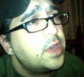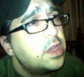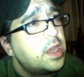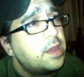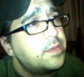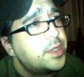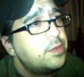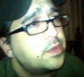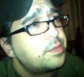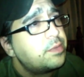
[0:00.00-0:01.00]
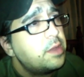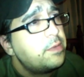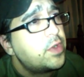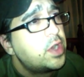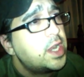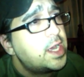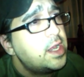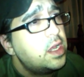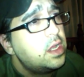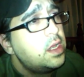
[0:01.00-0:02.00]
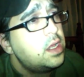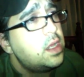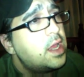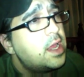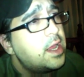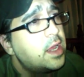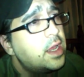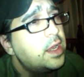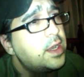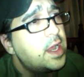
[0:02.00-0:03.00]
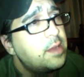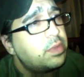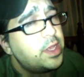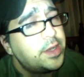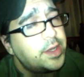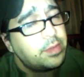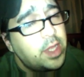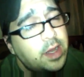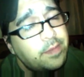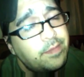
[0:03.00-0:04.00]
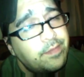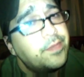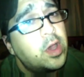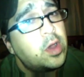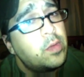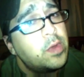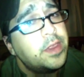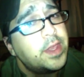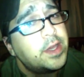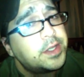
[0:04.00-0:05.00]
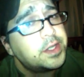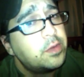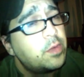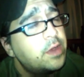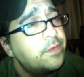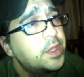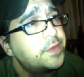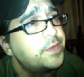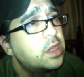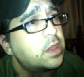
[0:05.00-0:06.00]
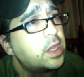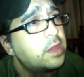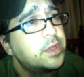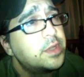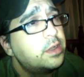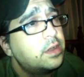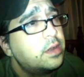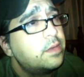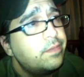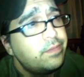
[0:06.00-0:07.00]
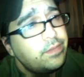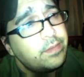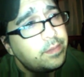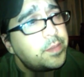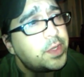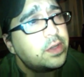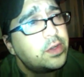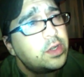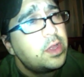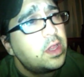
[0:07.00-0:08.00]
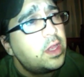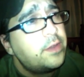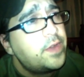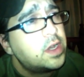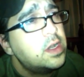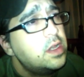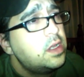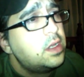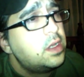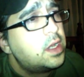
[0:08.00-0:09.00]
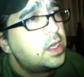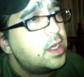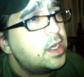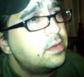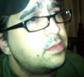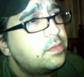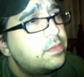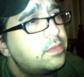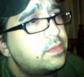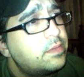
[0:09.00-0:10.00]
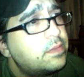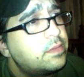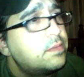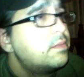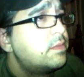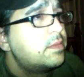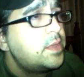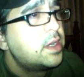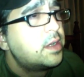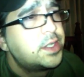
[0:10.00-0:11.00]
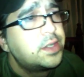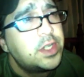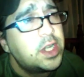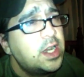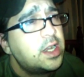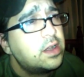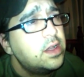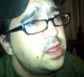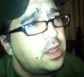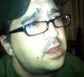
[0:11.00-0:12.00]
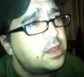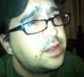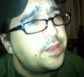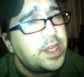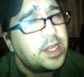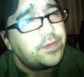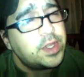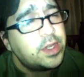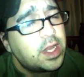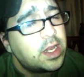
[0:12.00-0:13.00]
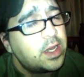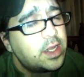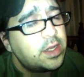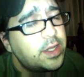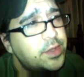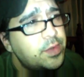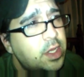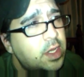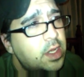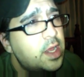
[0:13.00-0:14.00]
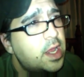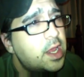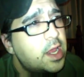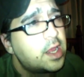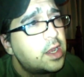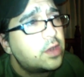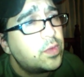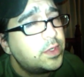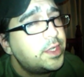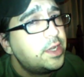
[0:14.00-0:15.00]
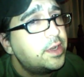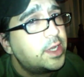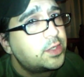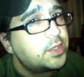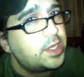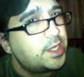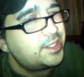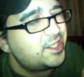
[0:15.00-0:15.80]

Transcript: video games you must play before you die, and I plan to play all 1001 of those video games. So it should be a lot of fun. Uh, yeah, so check it out. Uh, thanks for tuning in again this week, and we'll see you next week.